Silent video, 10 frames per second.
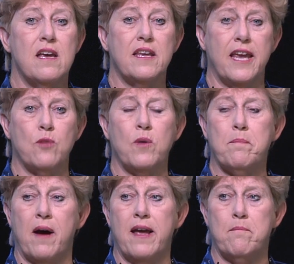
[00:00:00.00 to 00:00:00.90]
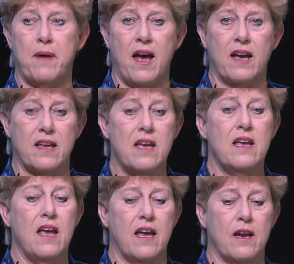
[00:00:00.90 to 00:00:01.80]
can we buy it back?
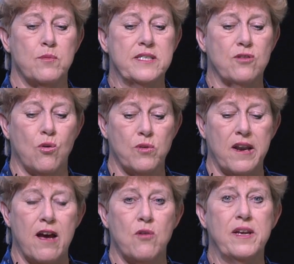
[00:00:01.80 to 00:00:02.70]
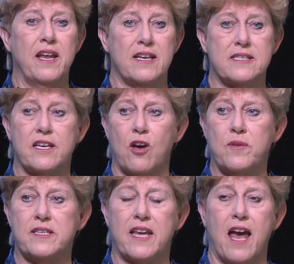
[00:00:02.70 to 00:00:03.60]
And I was told, no, it has to go
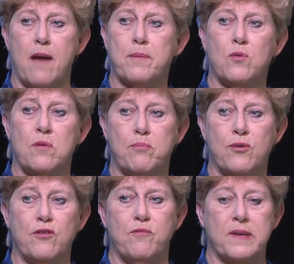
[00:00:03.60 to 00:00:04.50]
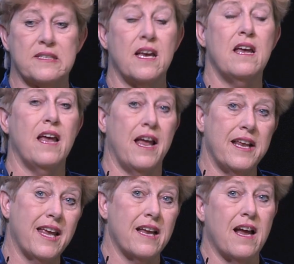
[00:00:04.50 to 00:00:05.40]
into capital improvements. And
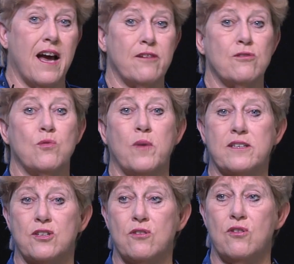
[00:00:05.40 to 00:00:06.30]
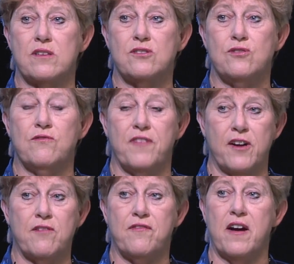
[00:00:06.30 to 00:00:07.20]
again, I don't know where to look to
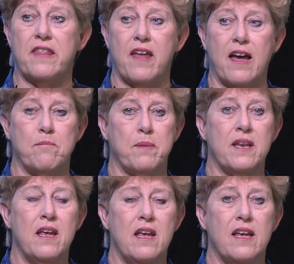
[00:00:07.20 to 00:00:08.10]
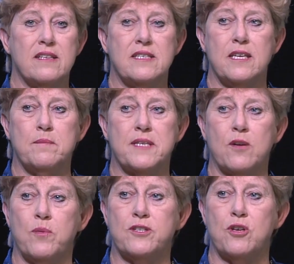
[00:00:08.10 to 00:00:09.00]
verify that, but it seems
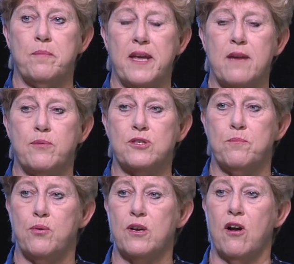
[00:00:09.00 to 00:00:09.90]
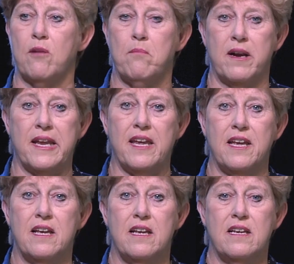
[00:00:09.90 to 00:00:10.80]
like we should be able to put our money
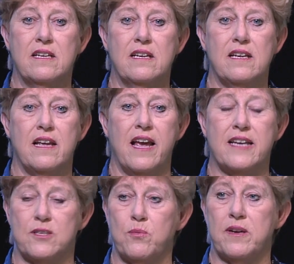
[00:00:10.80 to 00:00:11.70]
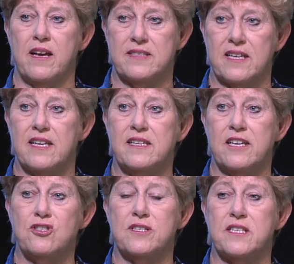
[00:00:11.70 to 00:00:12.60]
as a
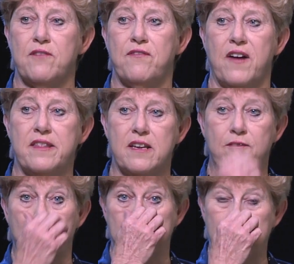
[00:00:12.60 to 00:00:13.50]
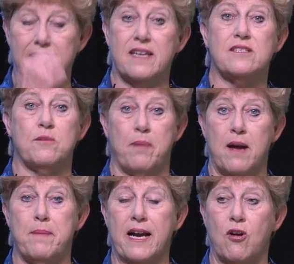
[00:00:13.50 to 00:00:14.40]
contingency fund that if we need it to buy
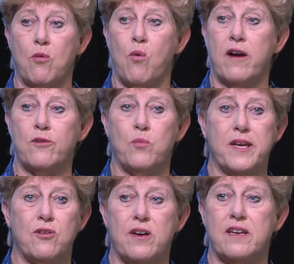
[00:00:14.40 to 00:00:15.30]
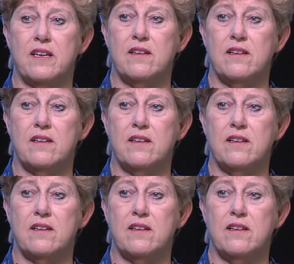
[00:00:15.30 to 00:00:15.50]
back our water, we could.